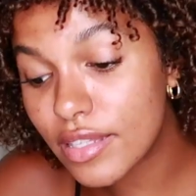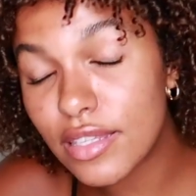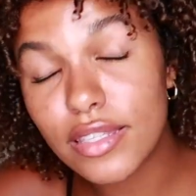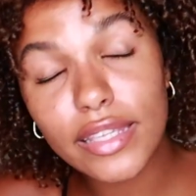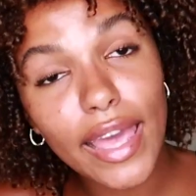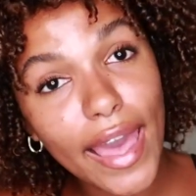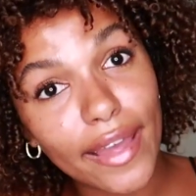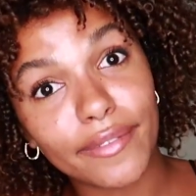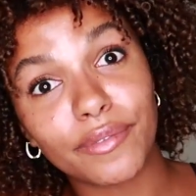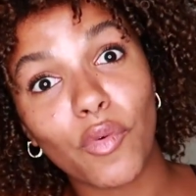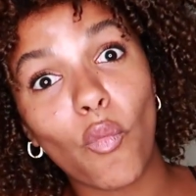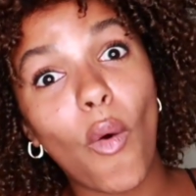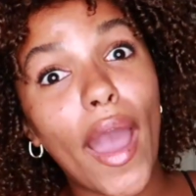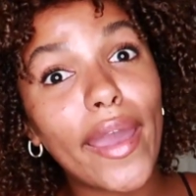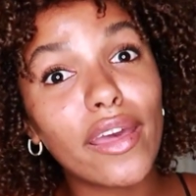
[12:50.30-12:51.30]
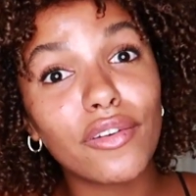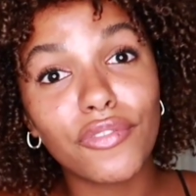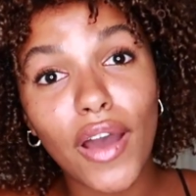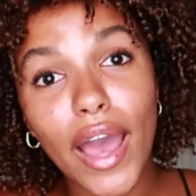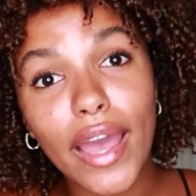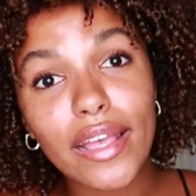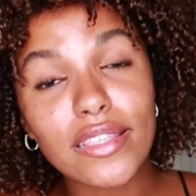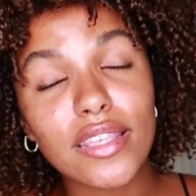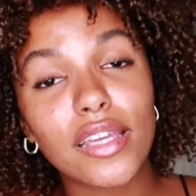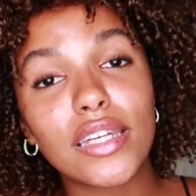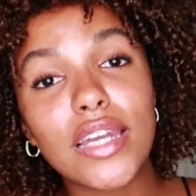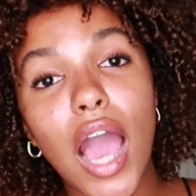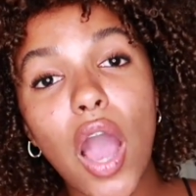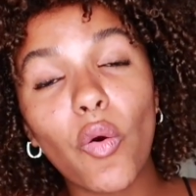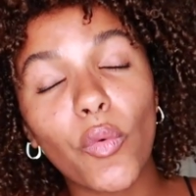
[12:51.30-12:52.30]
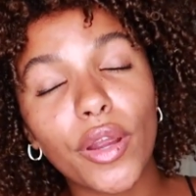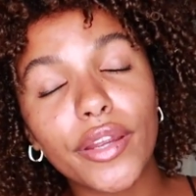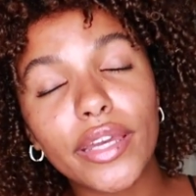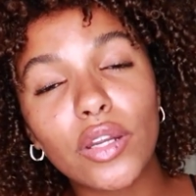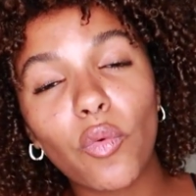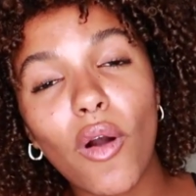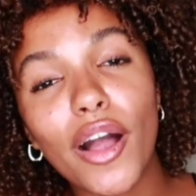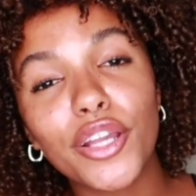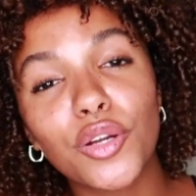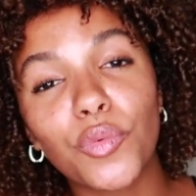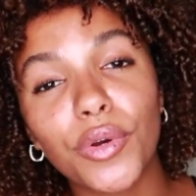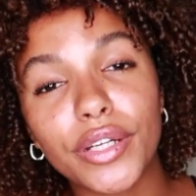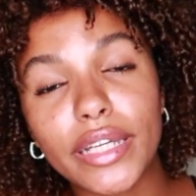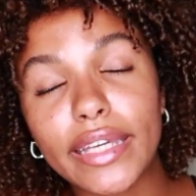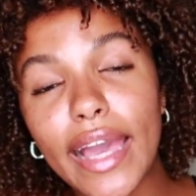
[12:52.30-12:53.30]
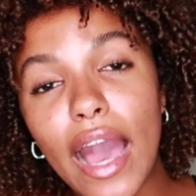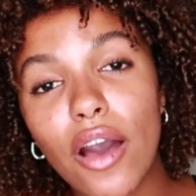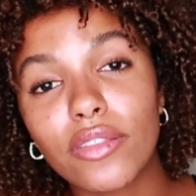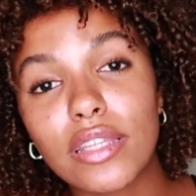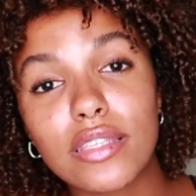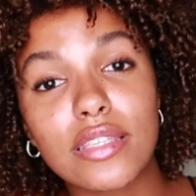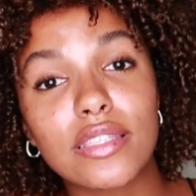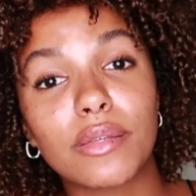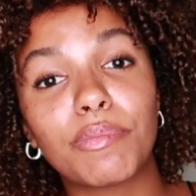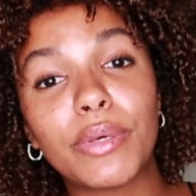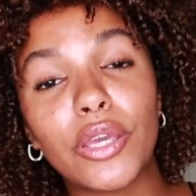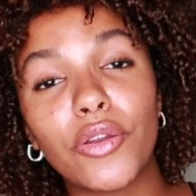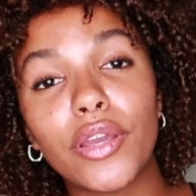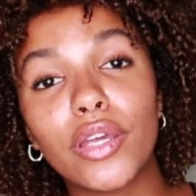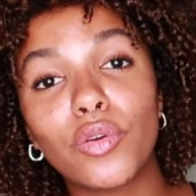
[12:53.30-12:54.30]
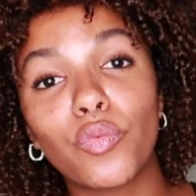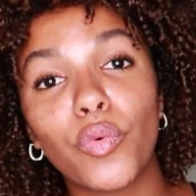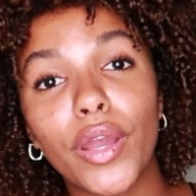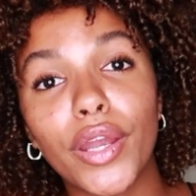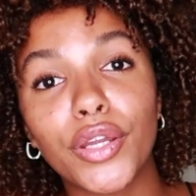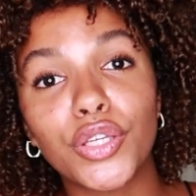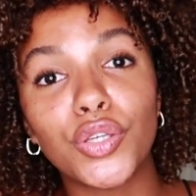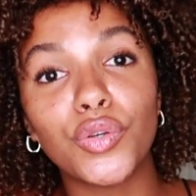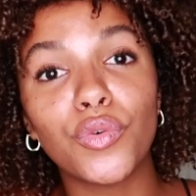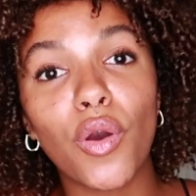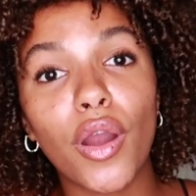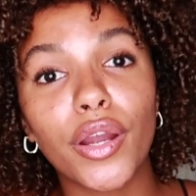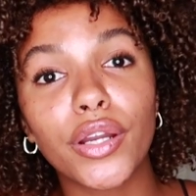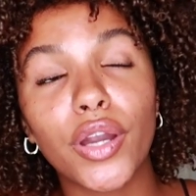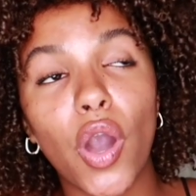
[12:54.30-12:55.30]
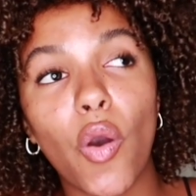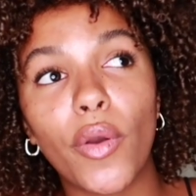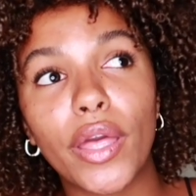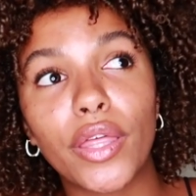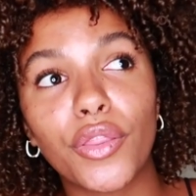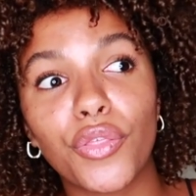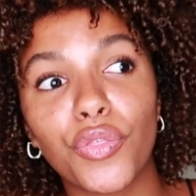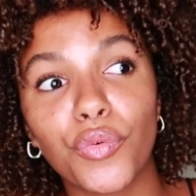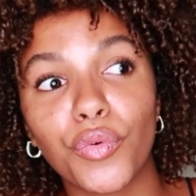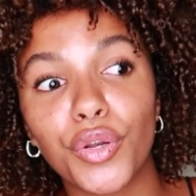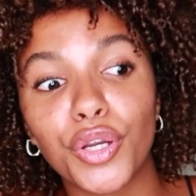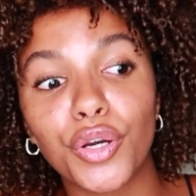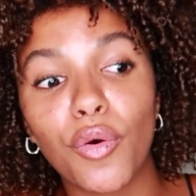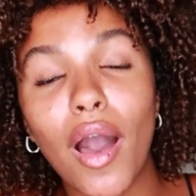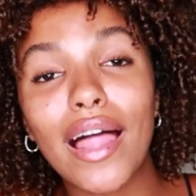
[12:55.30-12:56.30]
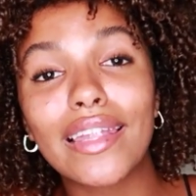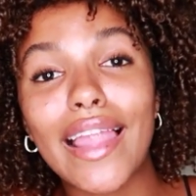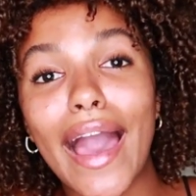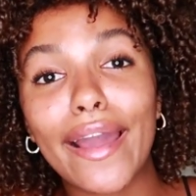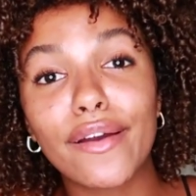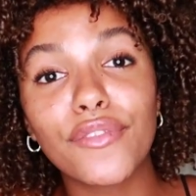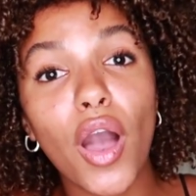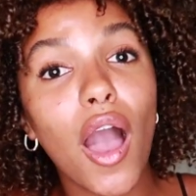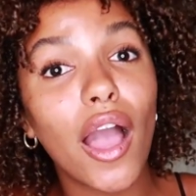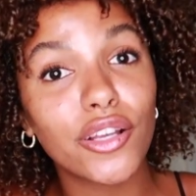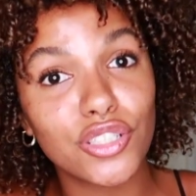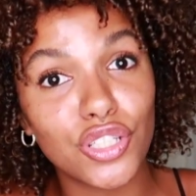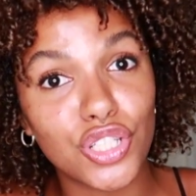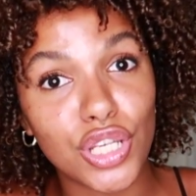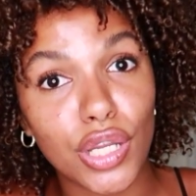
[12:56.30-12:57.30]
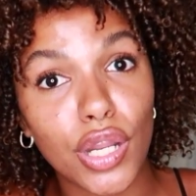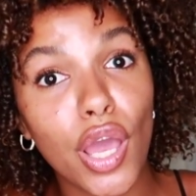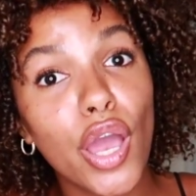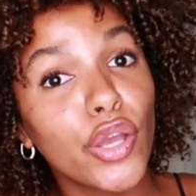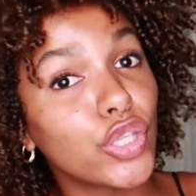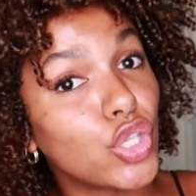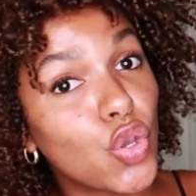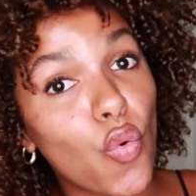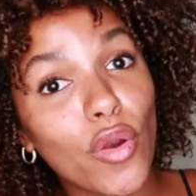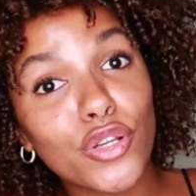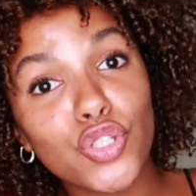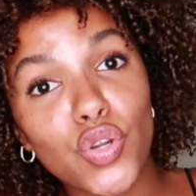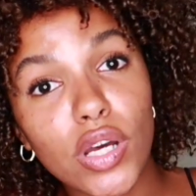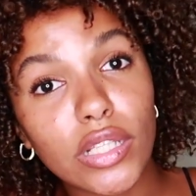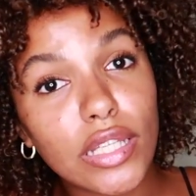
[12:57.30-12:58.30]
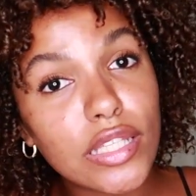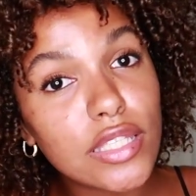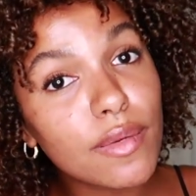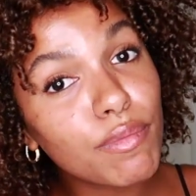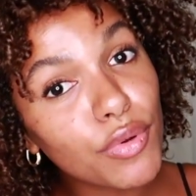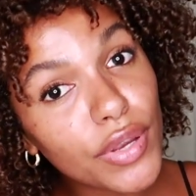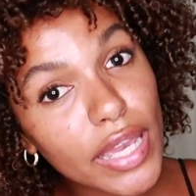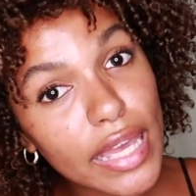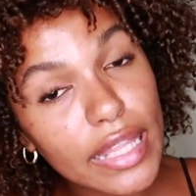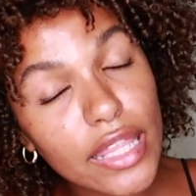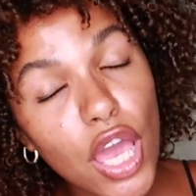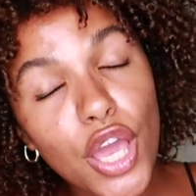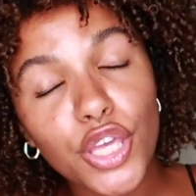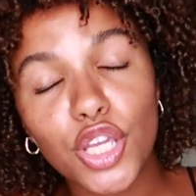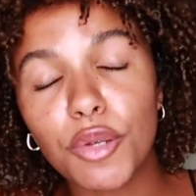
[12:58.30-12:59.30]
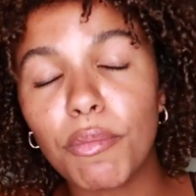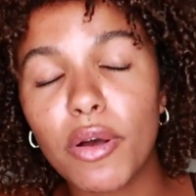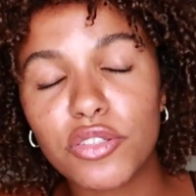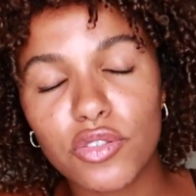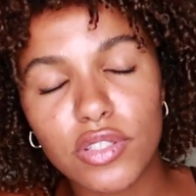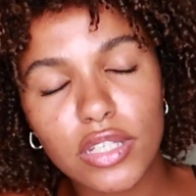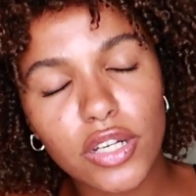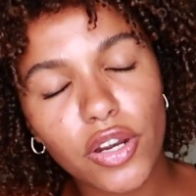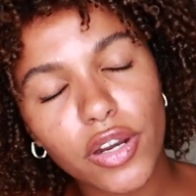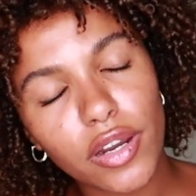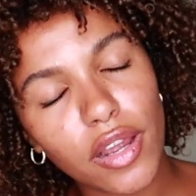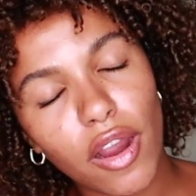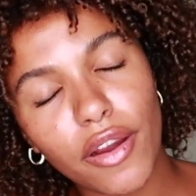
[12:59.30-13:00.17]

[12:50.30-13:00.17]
This is again why I advise not wearing it while you're working out. This is a period where you are going through a lack of oxygen. You are struggling to breathe. Your muscles are,